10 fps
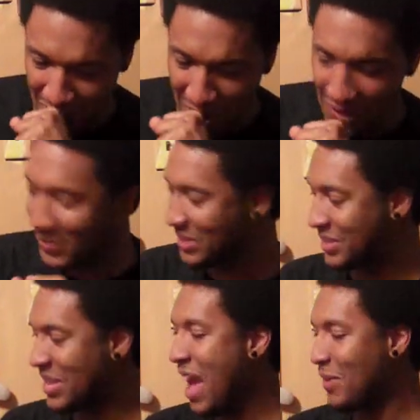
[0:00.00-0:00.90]
Marvel
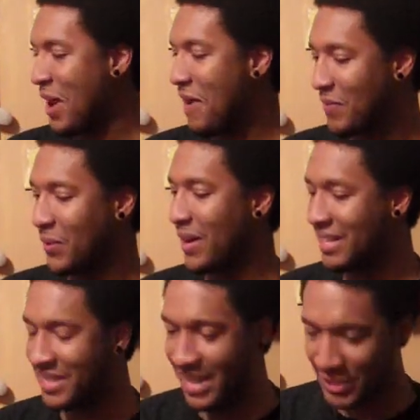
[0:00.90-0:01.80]
vs. Capcom
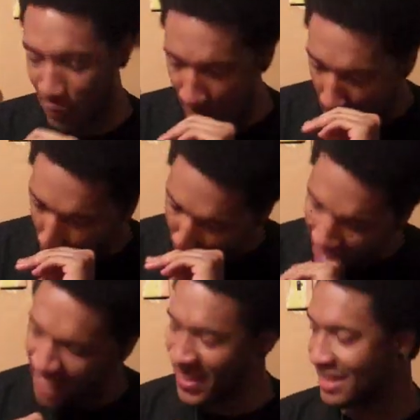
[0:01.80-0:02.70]
3, let's get into it.
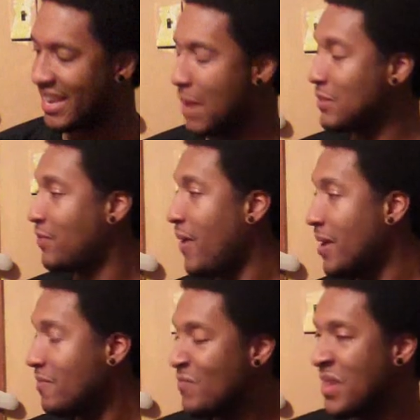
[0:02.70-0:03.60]
I think the game is
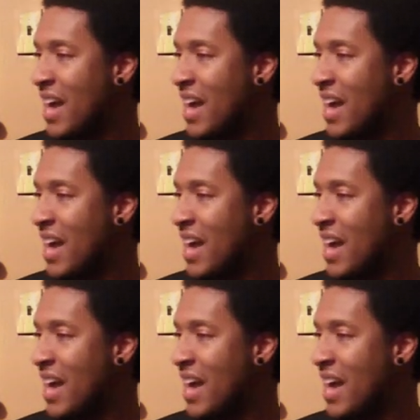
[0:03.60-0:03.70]
fun.